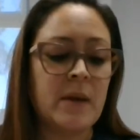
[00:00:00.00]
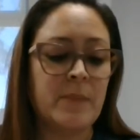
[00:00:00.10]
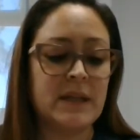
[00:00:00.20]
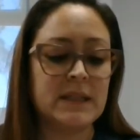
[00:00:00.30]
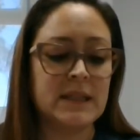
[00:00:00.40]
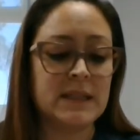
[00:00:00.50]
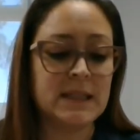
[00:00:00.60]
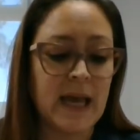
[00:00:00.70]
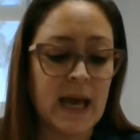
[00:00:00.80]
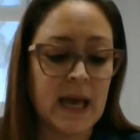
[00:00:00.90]
Meet
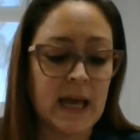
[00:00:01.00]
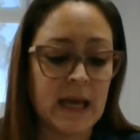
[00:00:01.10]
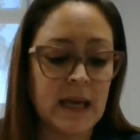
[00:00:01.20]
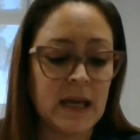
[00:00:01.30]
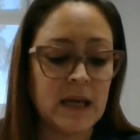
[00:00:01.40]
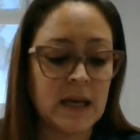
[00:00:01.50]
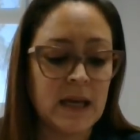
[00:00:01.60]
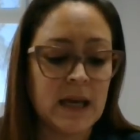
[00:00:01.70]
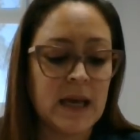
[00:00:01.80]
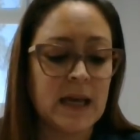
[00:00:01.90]
today
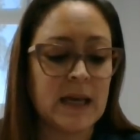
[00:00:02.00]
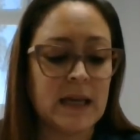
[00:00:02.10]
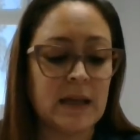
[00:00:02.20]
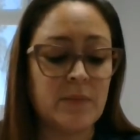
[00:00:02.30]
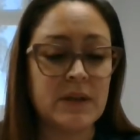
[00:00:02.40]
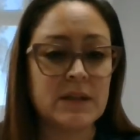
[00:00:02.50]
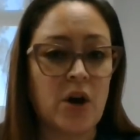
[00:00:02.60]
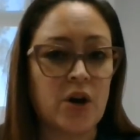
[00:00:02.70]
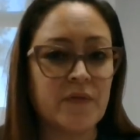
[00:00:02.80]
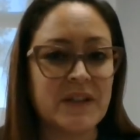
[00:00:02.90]
in Miss
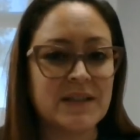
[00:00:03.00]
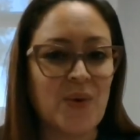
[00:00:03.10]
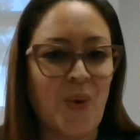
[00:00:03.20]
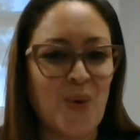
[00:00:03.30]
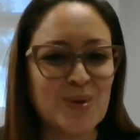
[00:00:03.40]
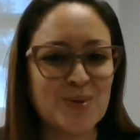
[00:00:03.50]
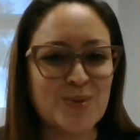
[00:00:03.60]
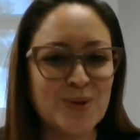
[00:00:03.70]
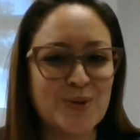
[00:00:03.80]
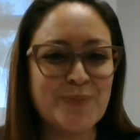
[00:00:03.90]
Harvey's old
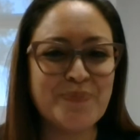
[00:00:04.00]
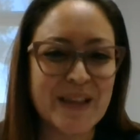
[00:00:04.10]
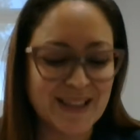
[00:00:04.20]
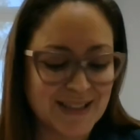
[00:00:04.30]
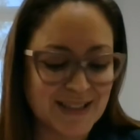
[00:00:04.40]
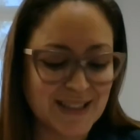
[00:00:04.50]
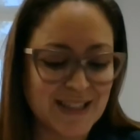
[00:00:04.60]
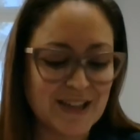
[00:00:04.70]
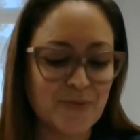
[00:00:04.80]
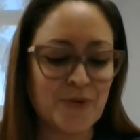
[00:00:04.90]
room in the
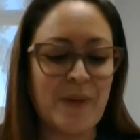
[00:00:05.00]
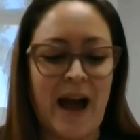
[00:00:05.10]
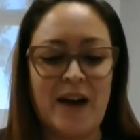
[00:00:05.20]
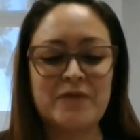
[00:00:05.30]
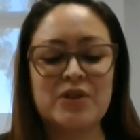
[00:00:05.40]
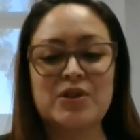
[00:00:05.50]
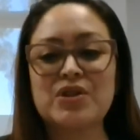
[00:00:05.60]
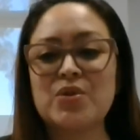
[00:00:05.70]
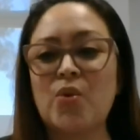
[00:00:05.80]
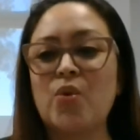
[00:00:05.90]
CTE room after
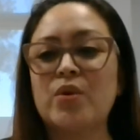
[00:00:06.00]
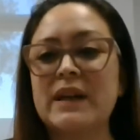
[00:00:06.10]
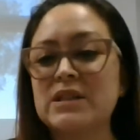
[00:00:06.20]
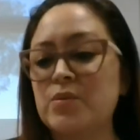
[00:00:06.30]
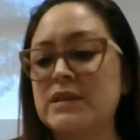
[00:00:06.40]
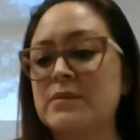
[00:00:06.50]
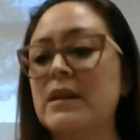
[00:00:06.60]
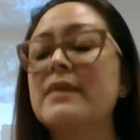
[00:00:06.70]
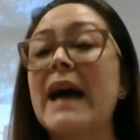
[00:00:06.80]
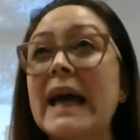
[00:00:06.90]
school. That's with
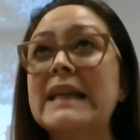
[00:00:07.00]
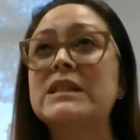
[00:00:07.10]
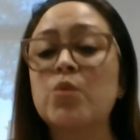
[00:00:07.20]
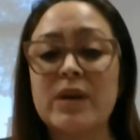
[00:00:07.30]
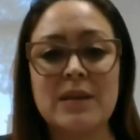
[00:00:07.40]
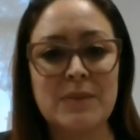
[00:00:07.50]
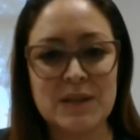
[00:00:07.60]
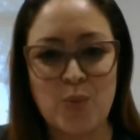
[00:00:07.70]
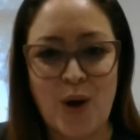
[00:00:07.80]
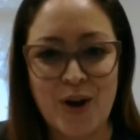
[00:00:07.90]
that is with Miss
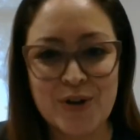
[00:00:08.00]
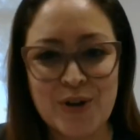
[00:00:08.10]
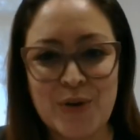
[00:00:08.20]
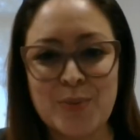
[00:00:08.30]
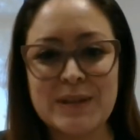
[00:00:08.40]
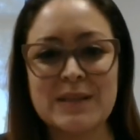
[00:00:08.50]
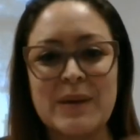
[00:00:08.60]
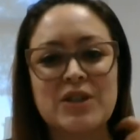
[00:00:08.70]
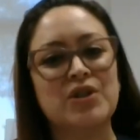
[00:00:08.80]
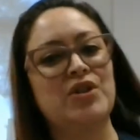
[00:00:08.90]
Guajardo. Please
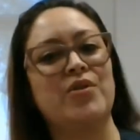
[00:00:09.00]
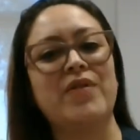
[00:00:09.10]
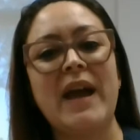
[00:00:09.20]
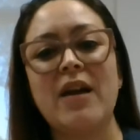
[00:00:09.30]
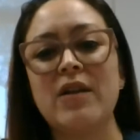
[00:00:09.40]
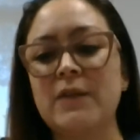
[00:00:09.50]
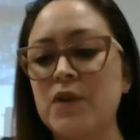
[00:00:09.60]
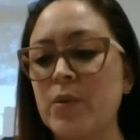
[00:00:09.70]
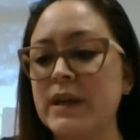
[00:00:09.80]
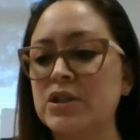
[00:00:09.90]
make sure you're there if
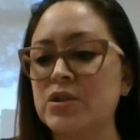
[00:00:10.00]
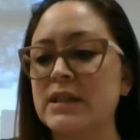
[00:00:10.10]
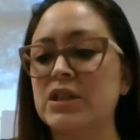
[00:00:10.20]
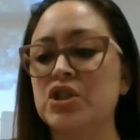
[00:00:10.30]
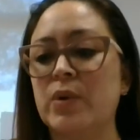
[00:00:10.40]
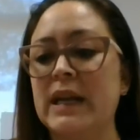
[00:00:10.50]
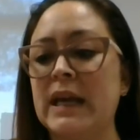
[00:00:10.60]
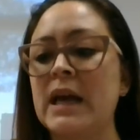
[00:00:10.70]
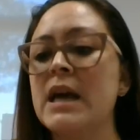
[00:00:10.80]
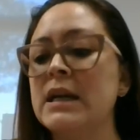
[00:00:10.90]
you were interested in
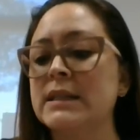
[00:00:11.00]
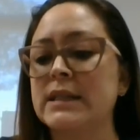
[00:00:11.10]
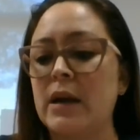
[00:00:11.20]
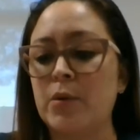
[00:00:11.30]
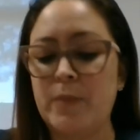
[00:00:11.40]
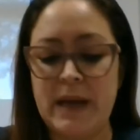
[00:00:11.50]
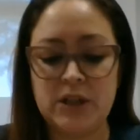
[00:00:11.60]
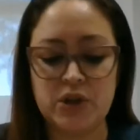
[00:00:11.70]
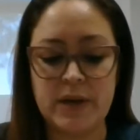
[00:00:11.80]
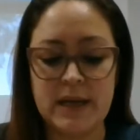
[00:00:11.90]
joining Cyber
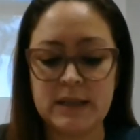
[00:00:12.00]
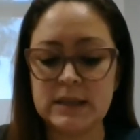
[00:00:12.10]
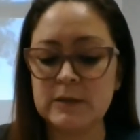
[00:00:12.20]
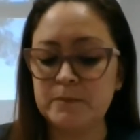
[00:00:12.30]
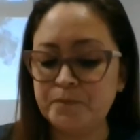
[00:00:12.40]
Patriots.